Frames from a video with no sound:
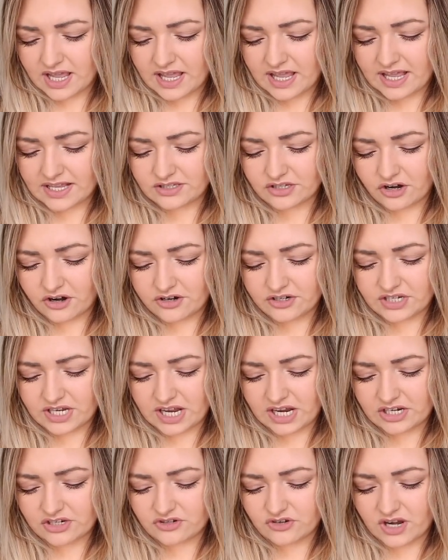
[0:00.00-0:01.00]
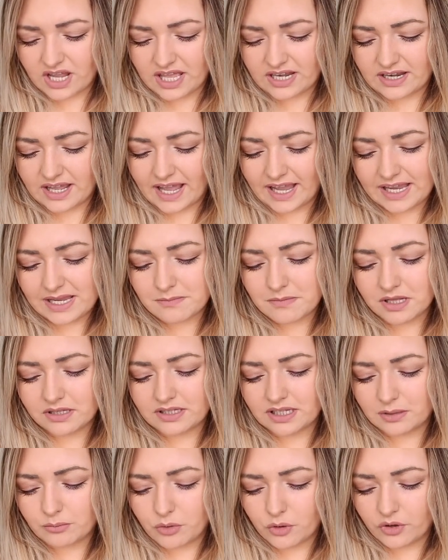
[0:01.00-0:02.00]
Its hard texture and high
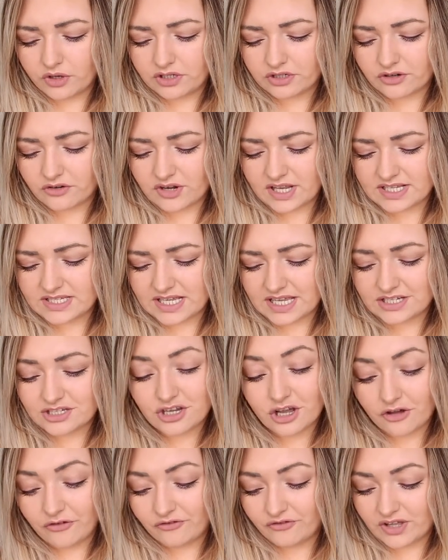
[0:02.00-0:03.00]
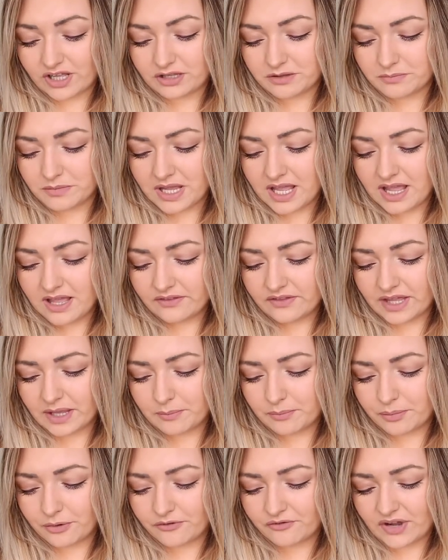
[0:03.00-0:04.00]
melting point creates a tough film
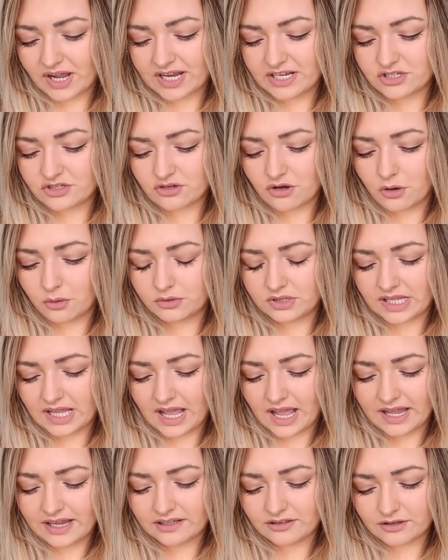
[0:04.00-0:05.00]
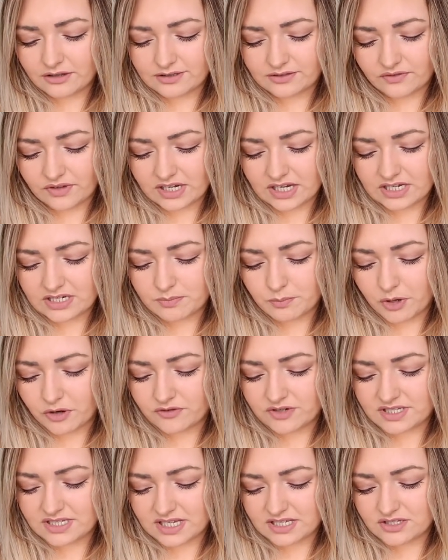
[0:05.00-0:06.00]
that provides not only a high-gloss finish but
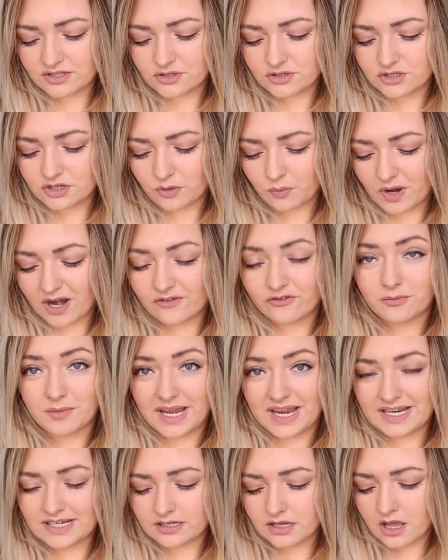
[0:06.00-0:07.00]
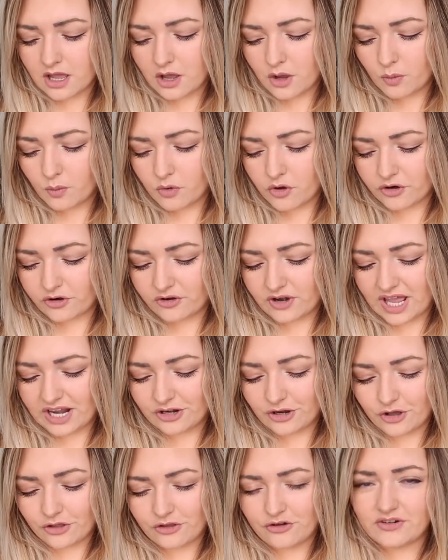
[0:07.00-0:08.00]
resistance to wear from heat, water and
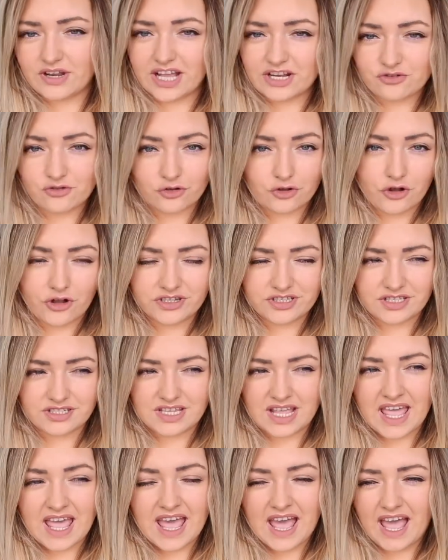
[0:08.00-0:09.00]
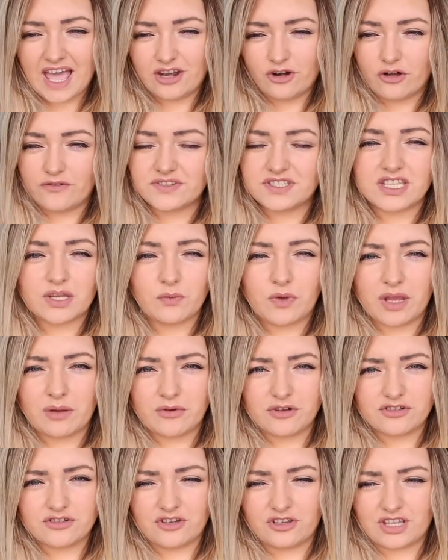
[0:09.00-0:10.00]
other natural causes. And obviously we
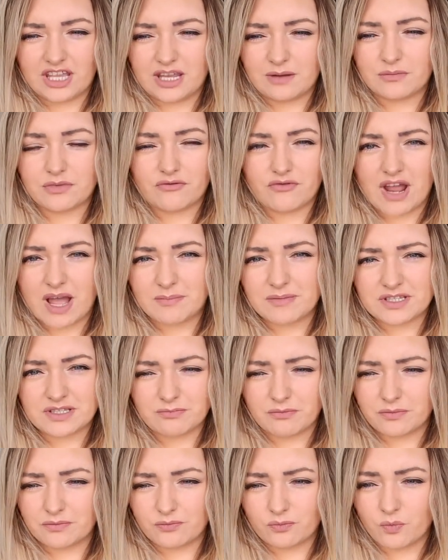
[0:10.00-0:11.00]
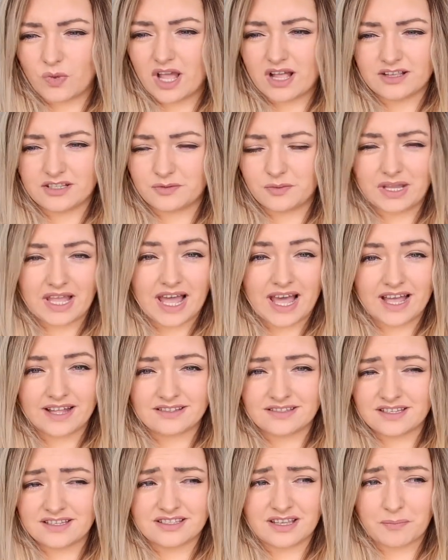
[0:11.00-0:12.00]
want to keep the wrap as well as we can.
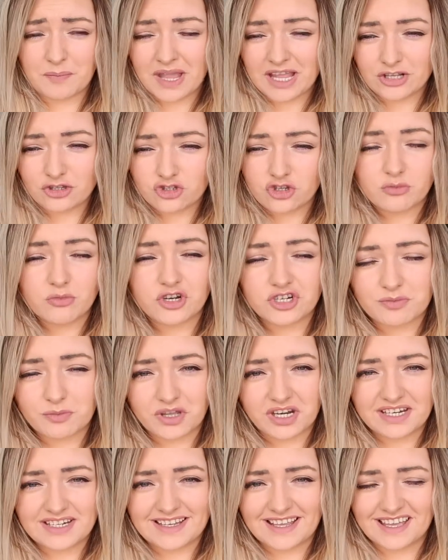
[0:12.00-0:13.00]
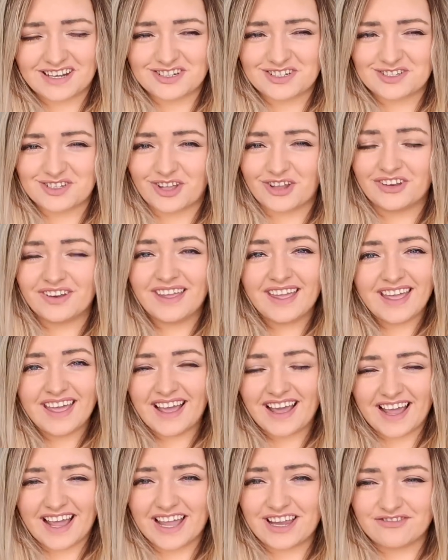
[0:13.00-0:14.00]
Since I paid so much money to get it done,
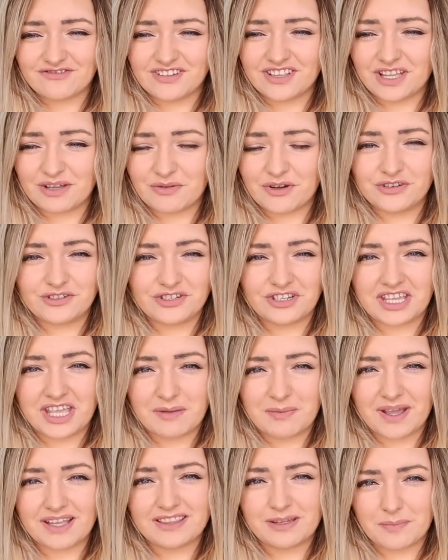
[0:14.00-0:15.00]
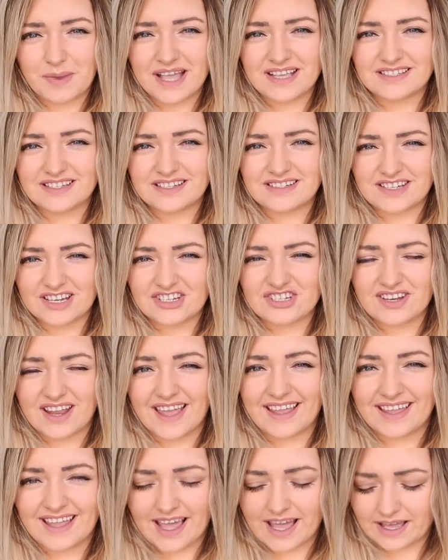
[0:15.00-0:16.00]
I really want to keep it in the best condition
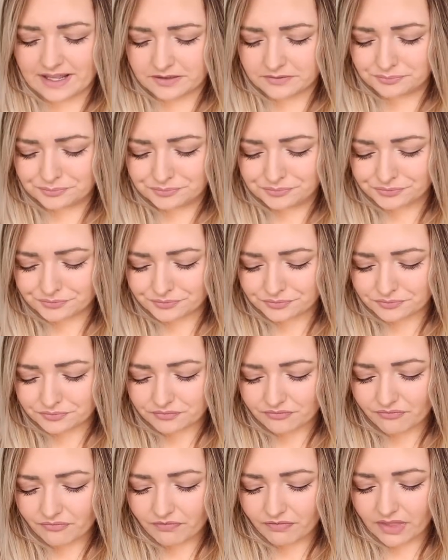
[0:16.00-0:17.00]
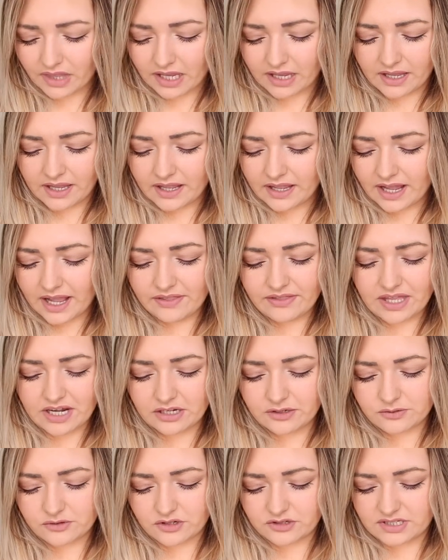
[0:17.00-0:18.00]
I can. And then it
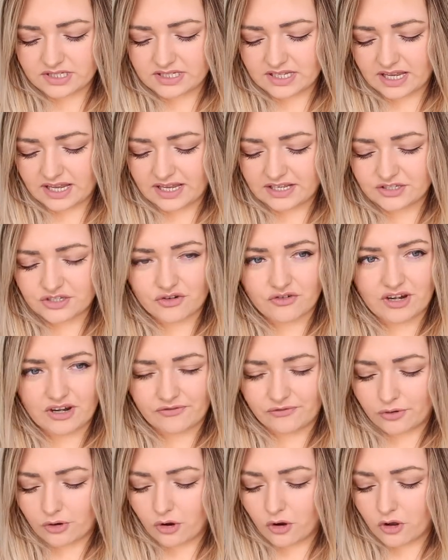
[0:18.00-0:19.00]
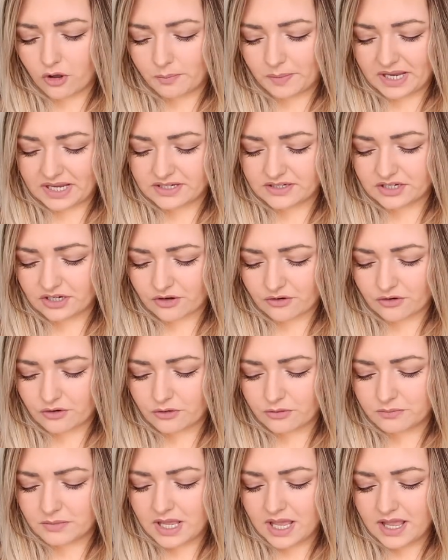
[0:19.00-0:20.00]
goes on to say it's great for all painted
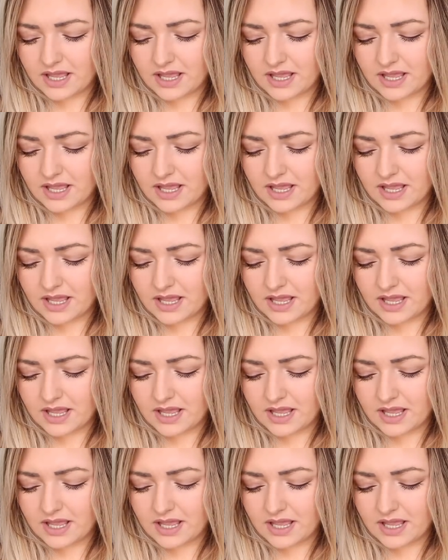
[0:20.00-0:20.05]
chrome,